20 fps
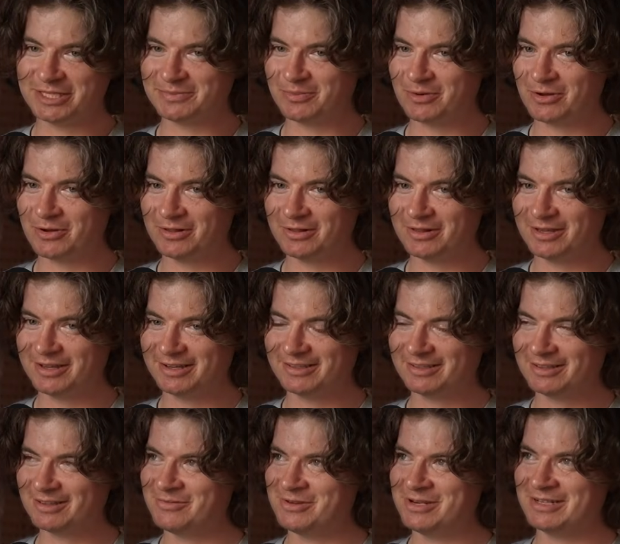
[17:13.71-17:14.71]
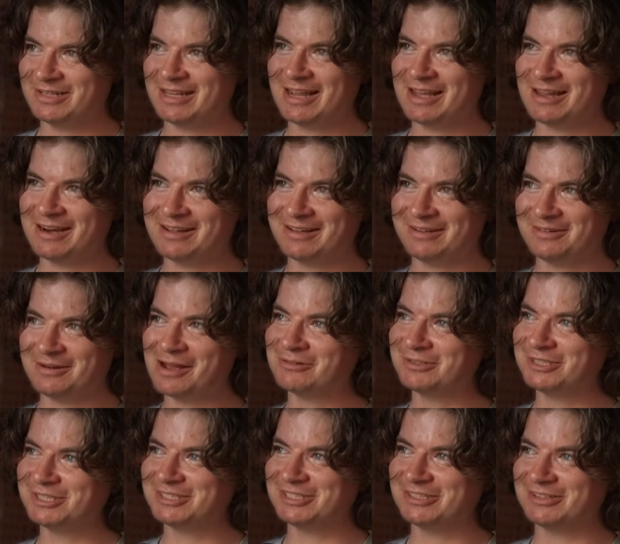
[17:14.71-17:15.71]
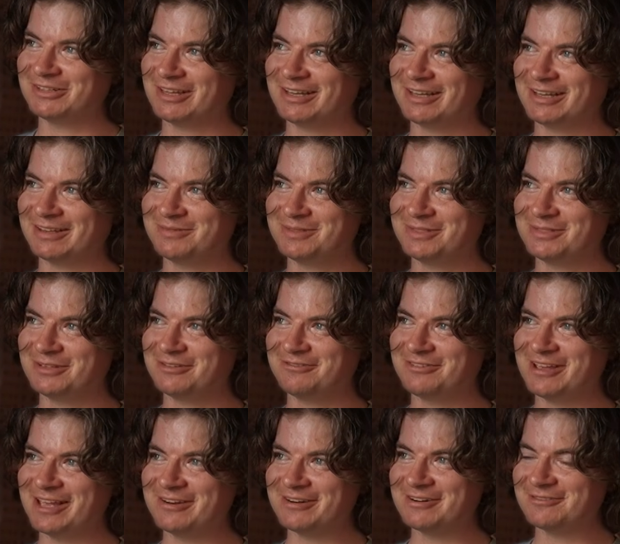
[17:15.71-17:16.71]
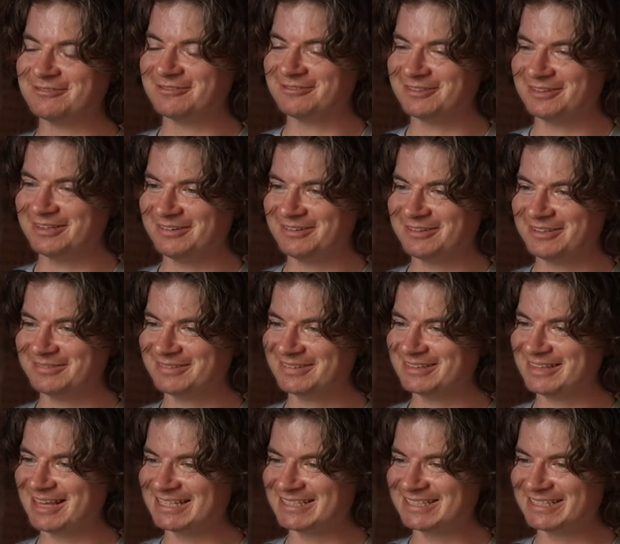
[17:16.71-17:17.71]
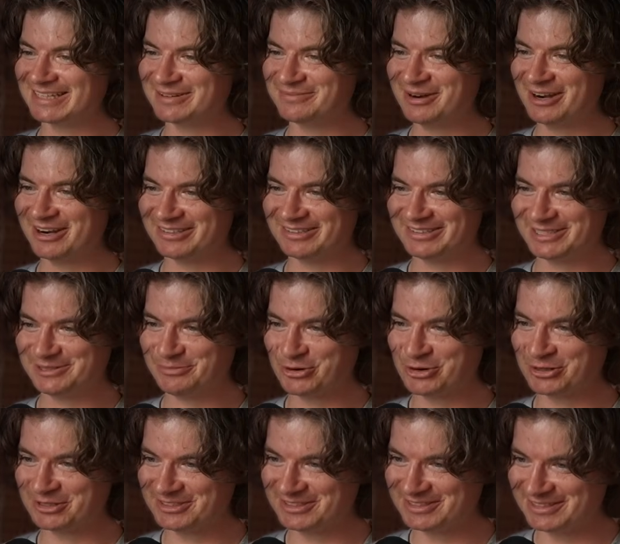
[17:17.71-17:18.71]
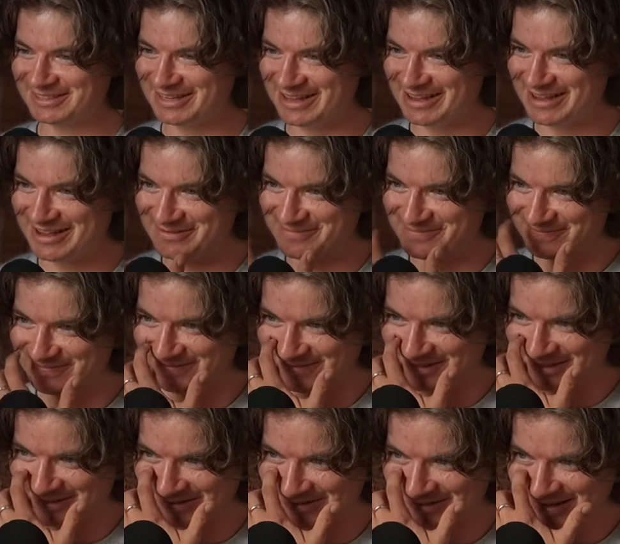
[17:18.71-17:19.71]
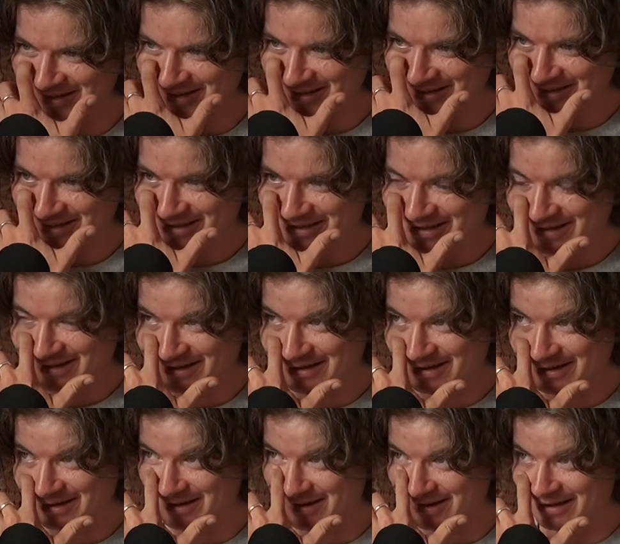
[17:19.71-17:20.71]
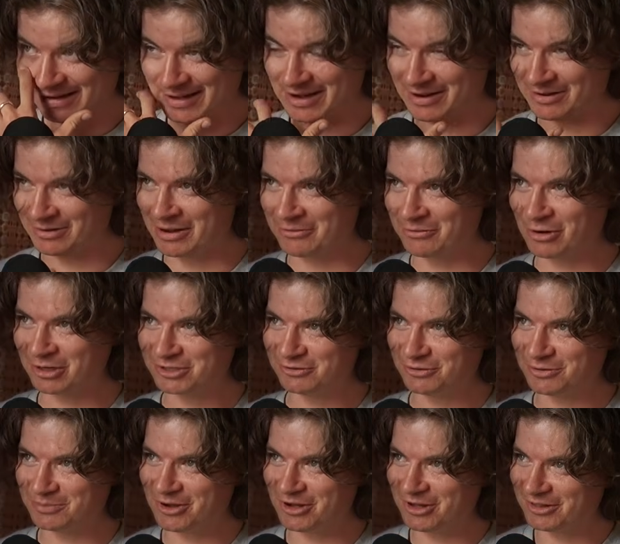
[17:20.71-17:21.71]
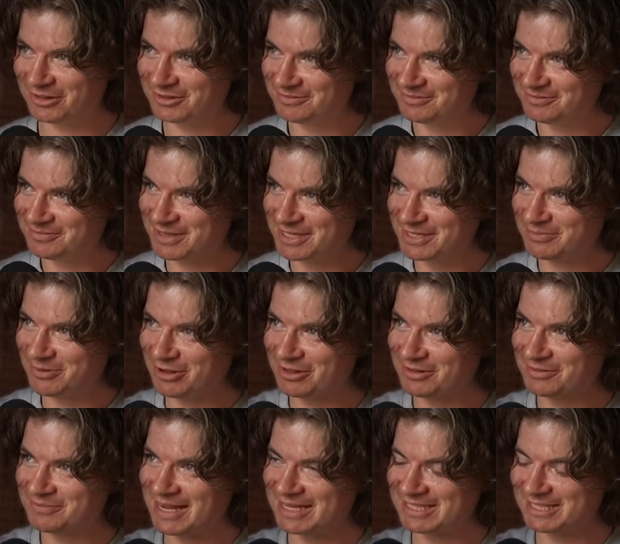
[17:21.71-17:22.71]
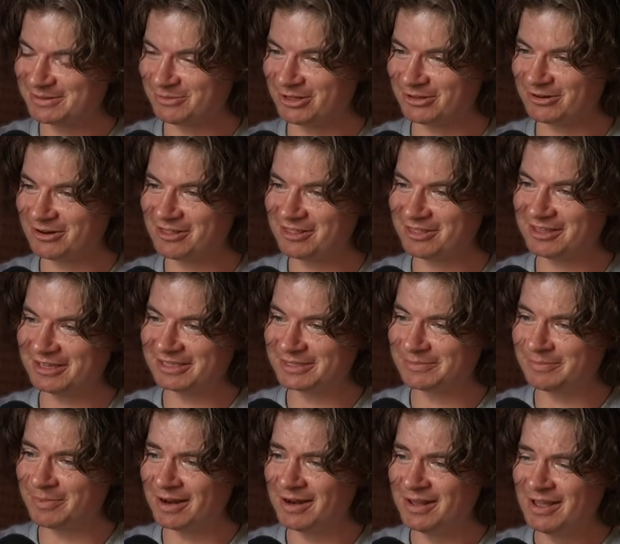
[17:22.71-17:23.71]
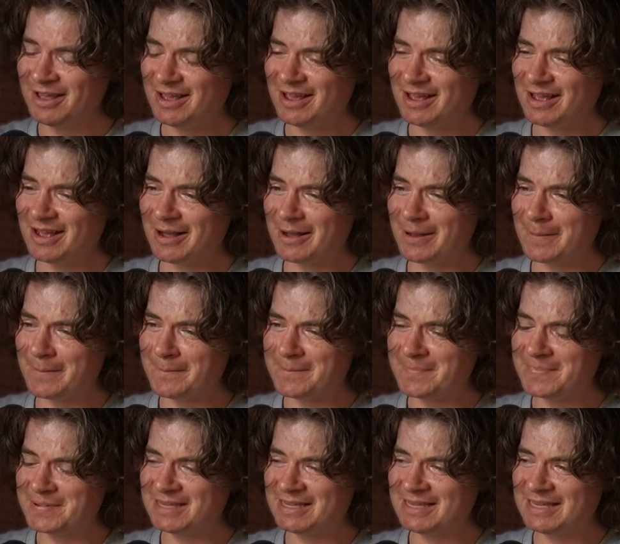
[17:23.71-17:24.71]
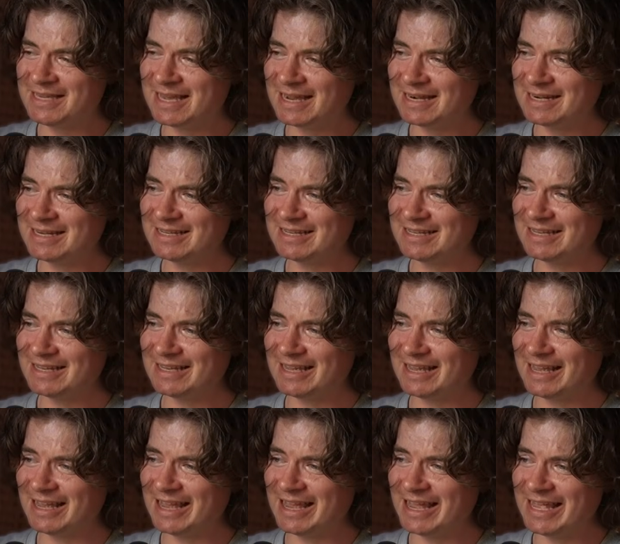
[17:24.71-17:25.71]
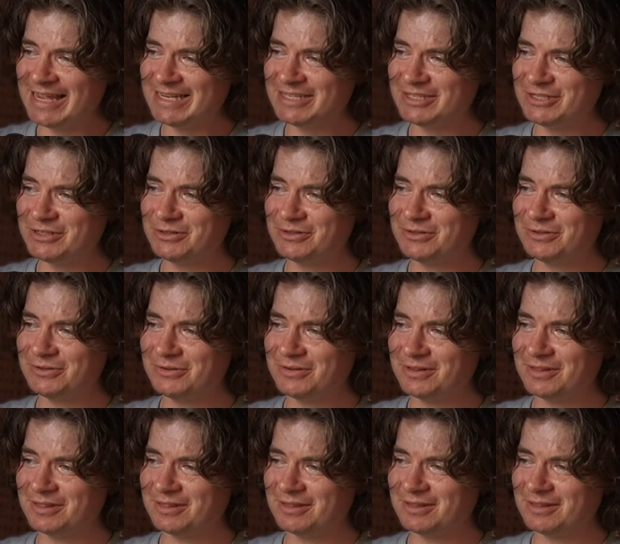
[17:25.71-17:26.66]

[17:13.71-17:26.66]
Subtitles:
baseball. Like, I mean, like I was still like I'm still a fan of the classic American sports. So I watch football and baseball and basketball and all the things, but getting into